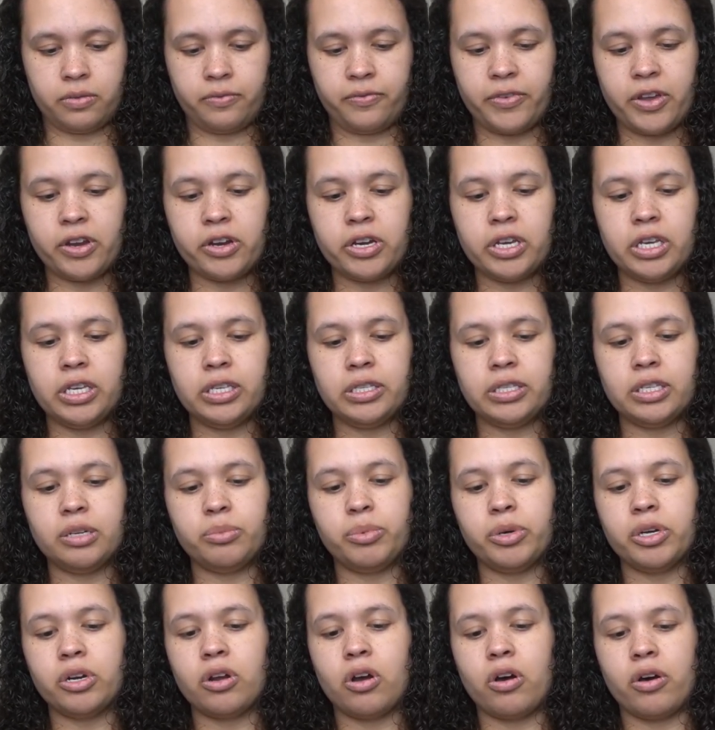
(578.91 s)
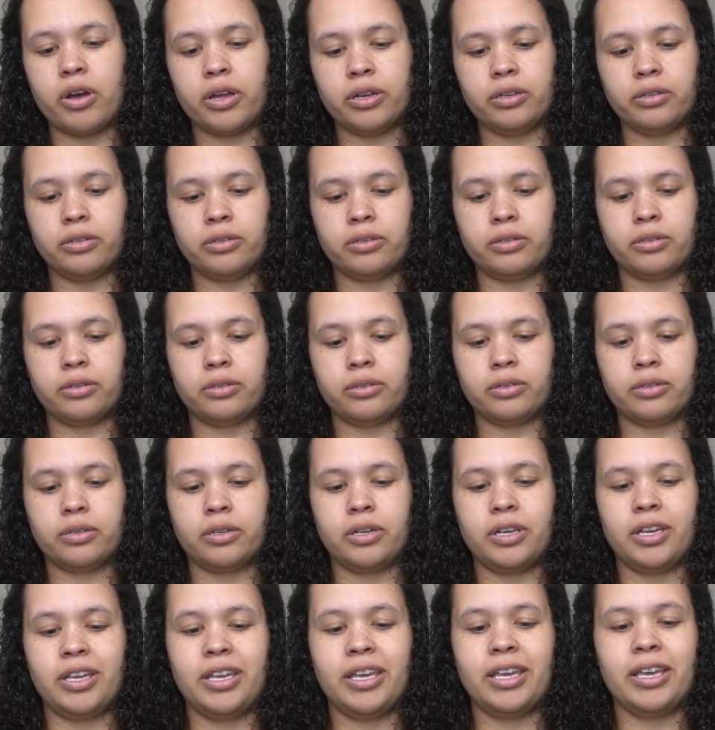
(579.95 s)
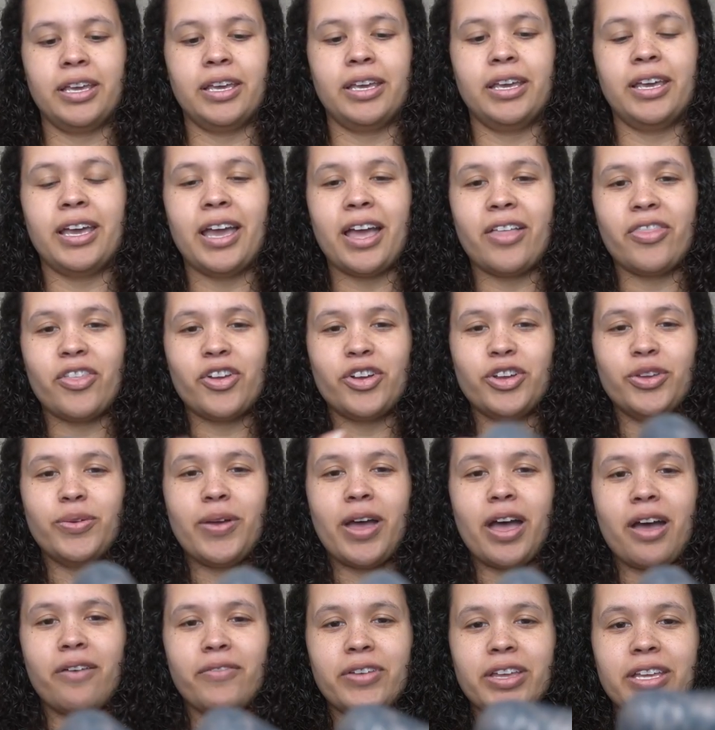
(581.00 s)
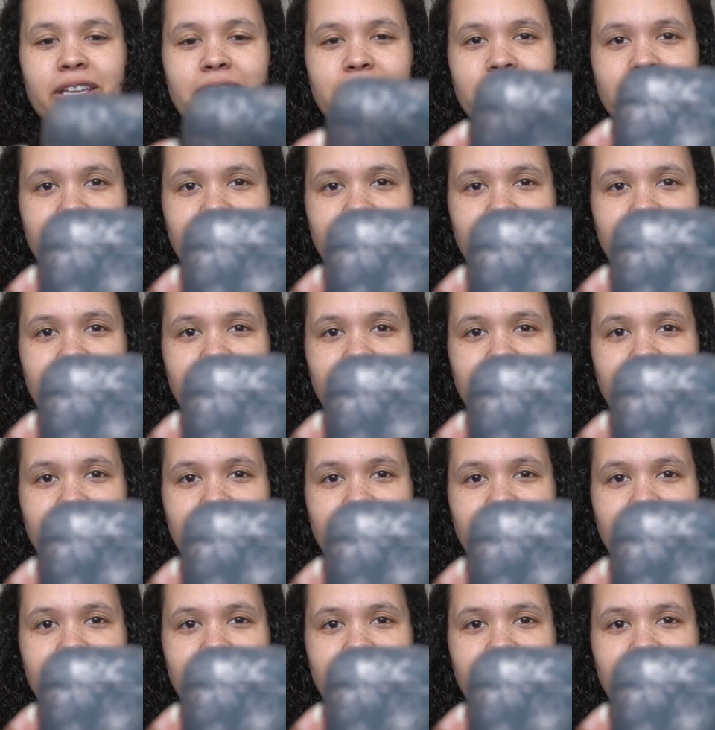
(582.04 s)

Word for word: Very easy to put on. And there you have it.